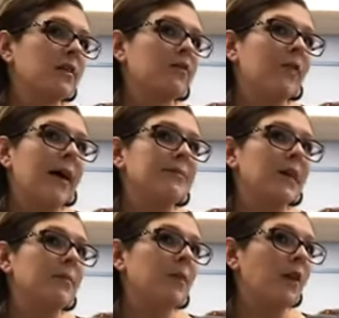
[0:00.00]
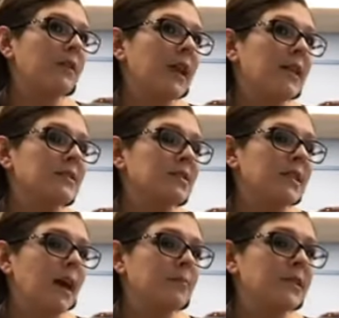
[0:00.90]
wrapped up. All the ends are
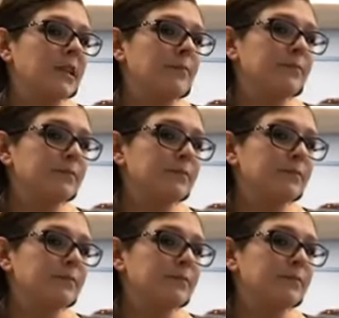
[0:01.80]
tapped in.